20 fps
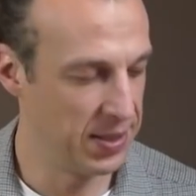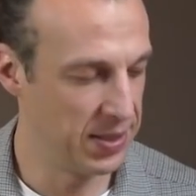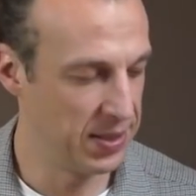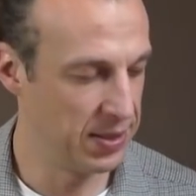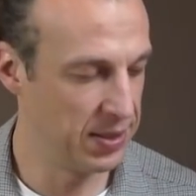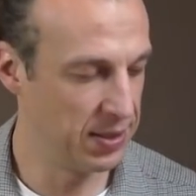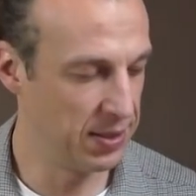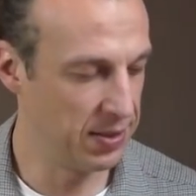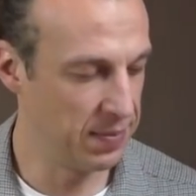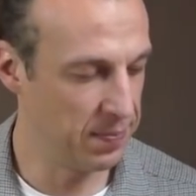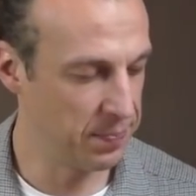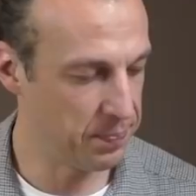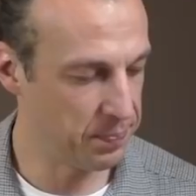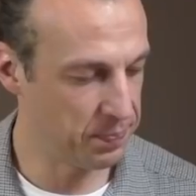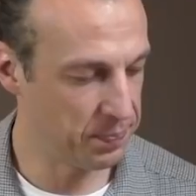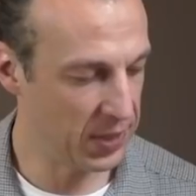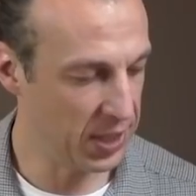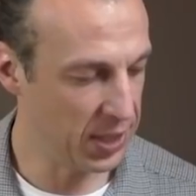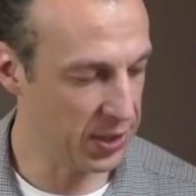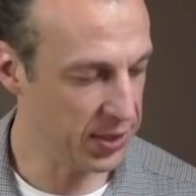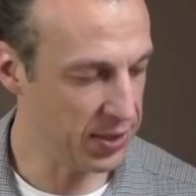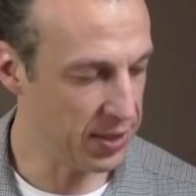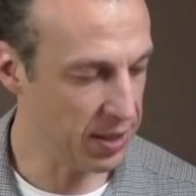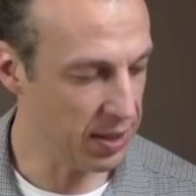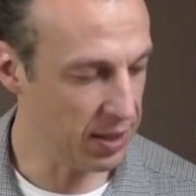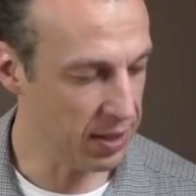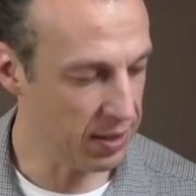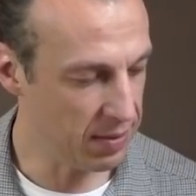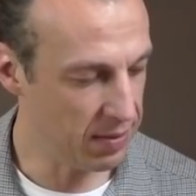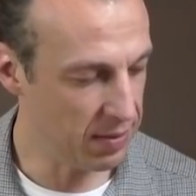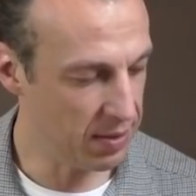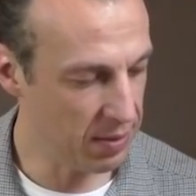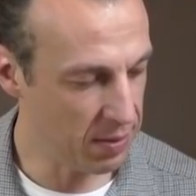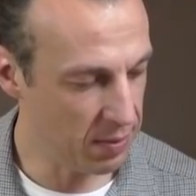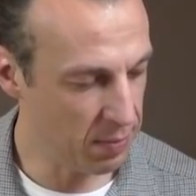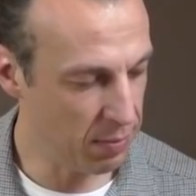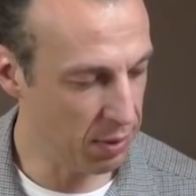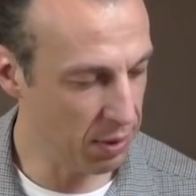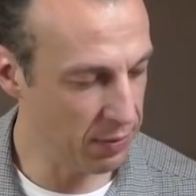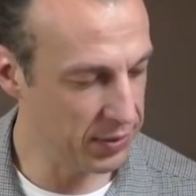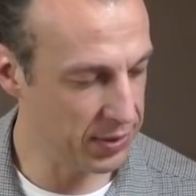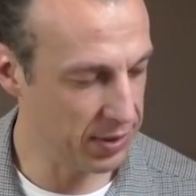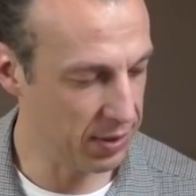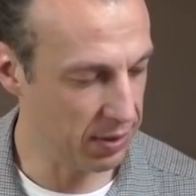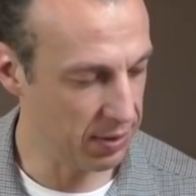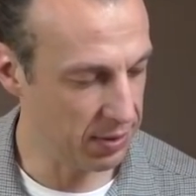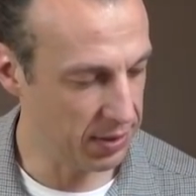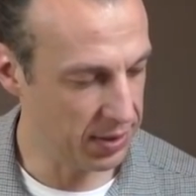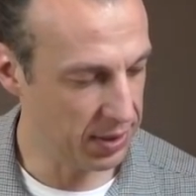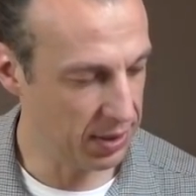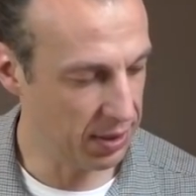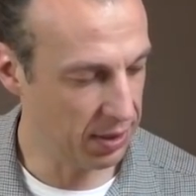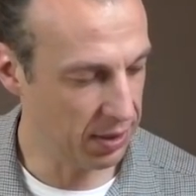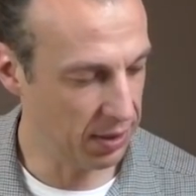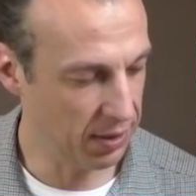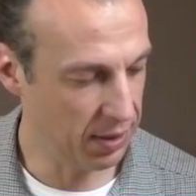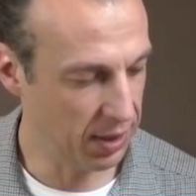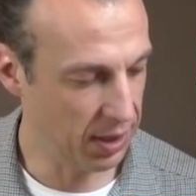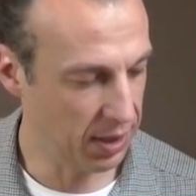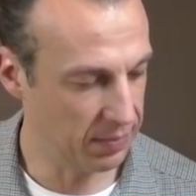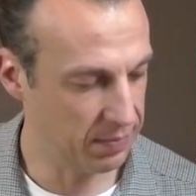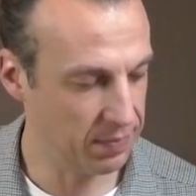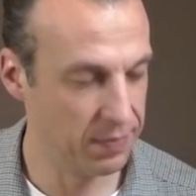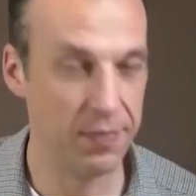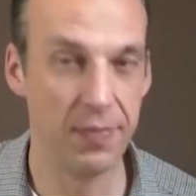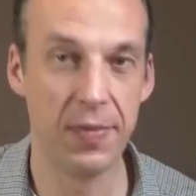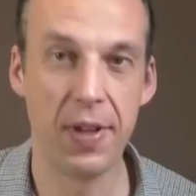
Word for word: So you start both solos here on the